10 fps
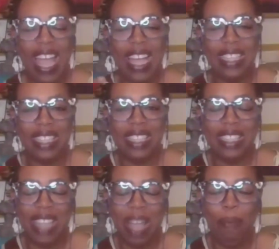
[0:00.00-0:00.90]
and
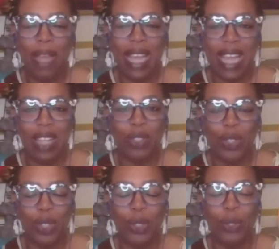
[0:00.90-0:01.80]
stepping
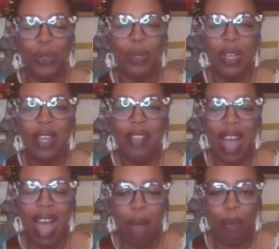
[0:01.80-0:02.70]
into
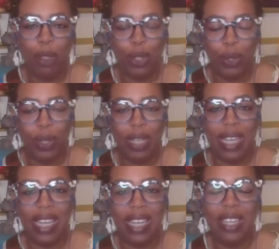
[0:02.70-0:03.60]
the
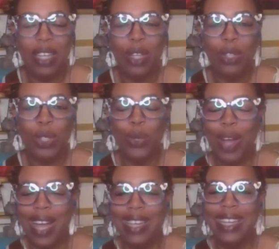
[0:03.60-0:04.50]
opportunity
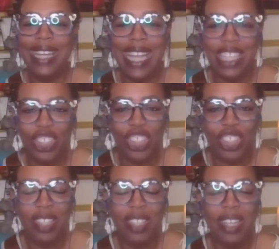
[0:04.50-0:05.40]
to
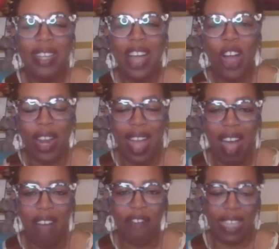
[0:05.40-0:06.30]
unleash our
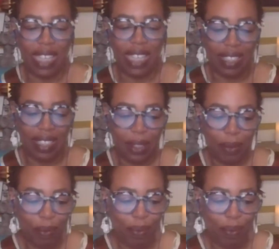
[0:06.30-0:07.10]
confidence.